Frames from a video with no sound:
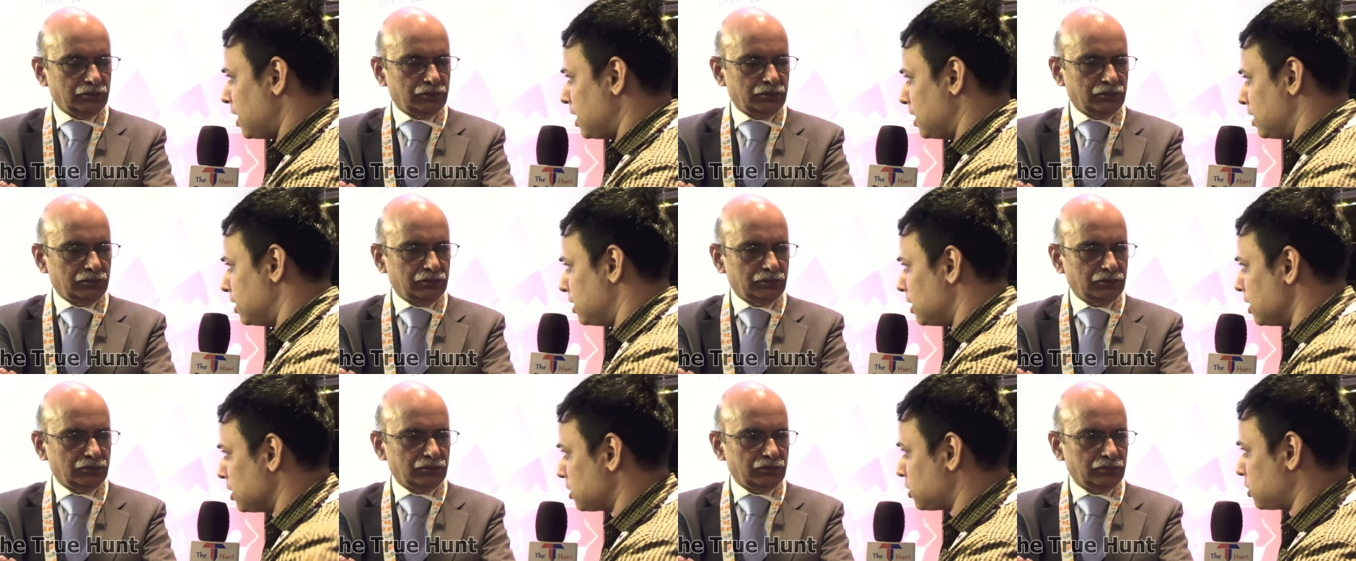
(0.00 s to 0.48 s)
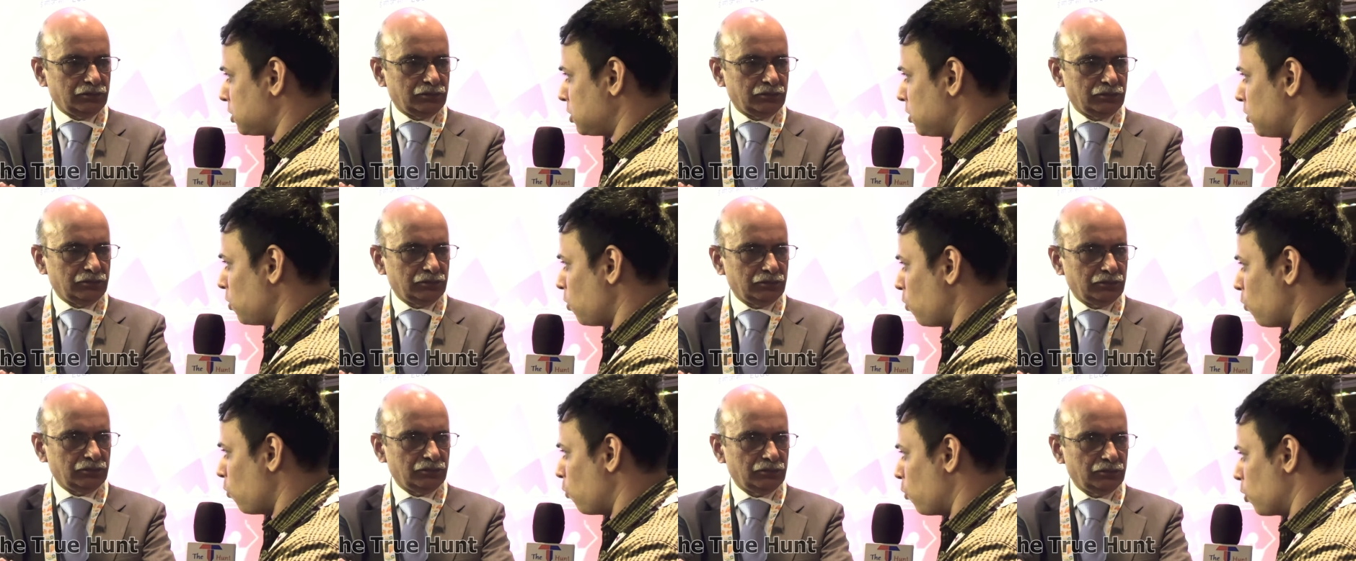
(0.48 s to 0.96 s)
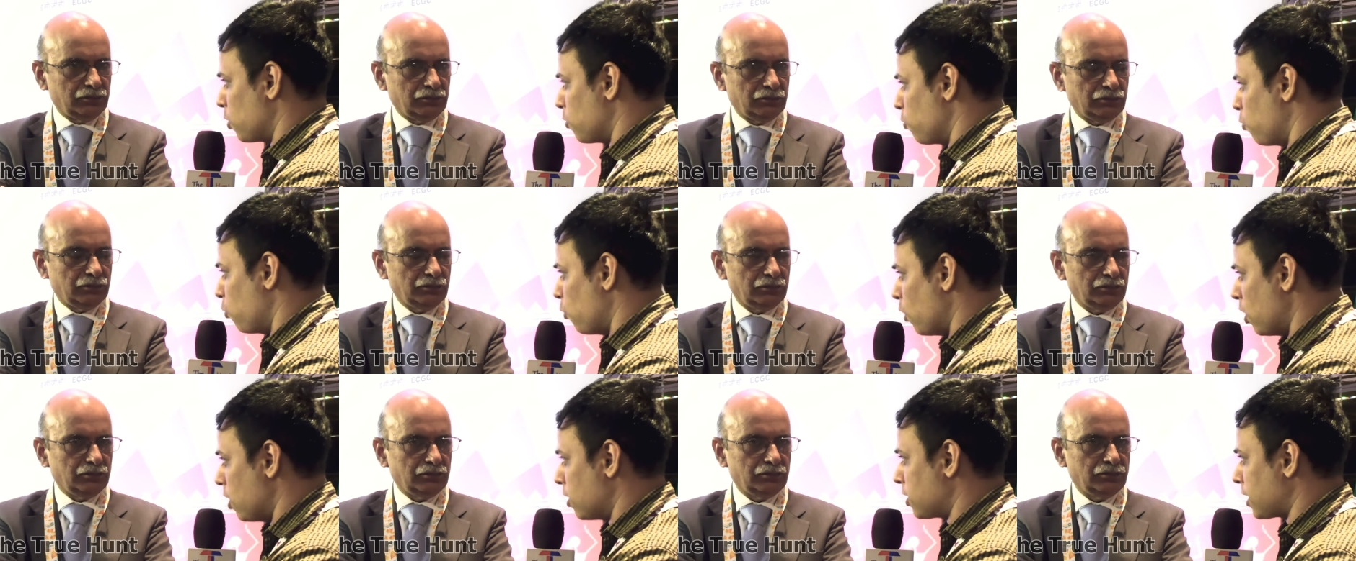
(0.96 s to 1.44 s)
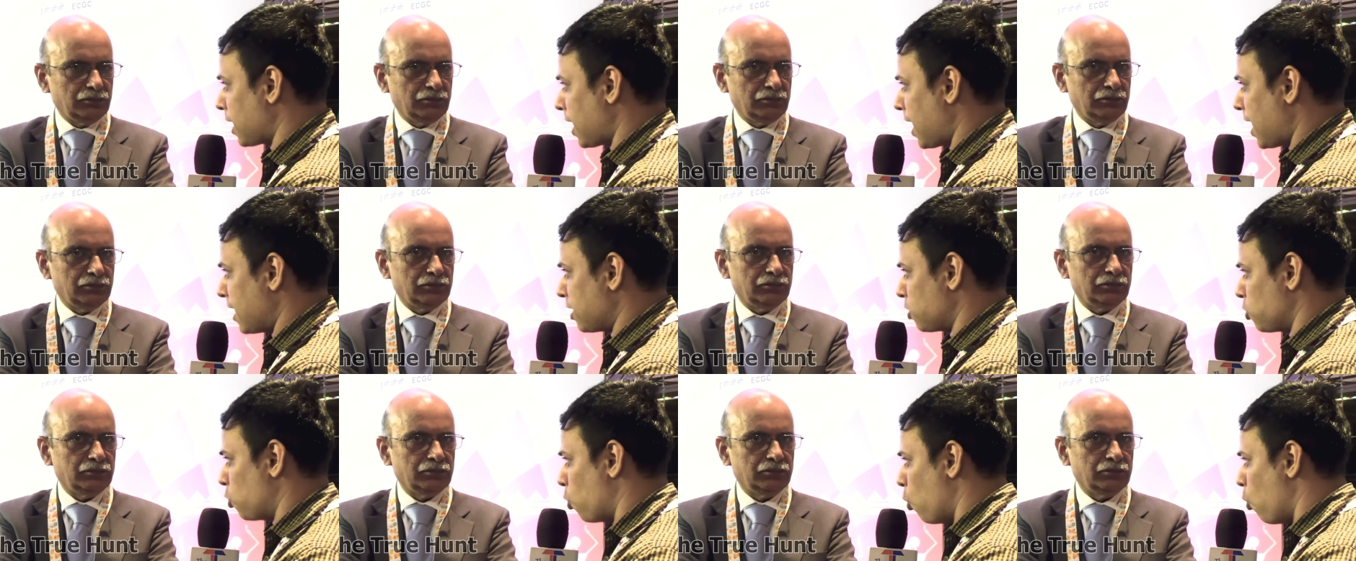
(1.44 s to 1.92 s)
Speaker 1: in this would work
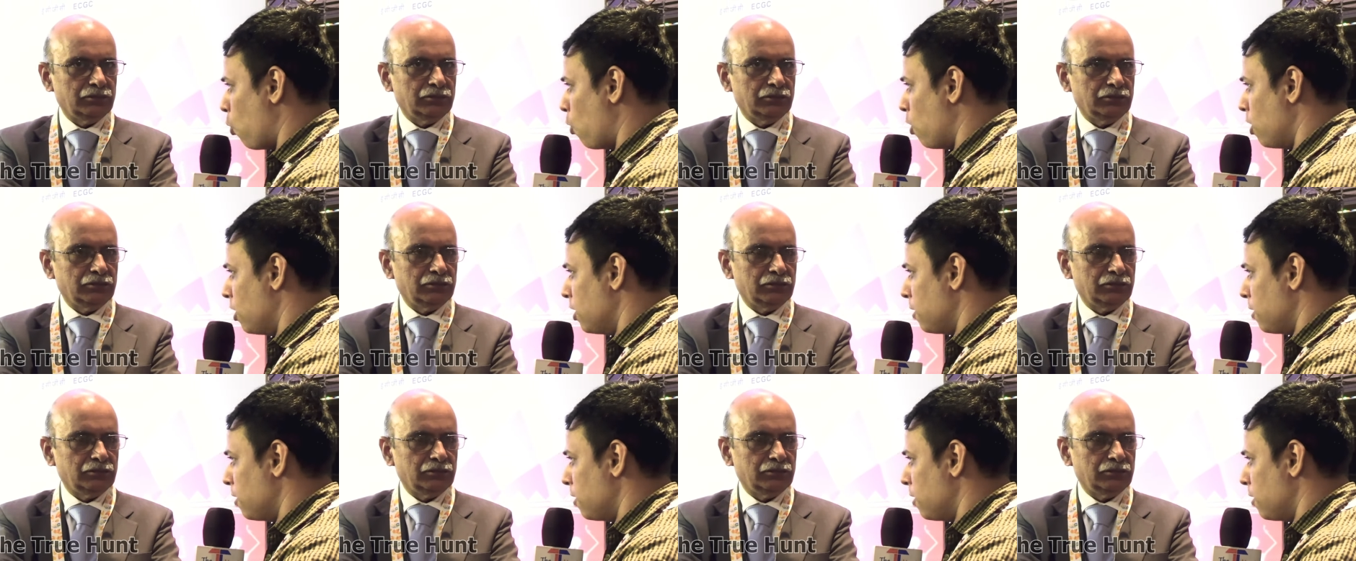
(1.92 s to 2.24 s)
and go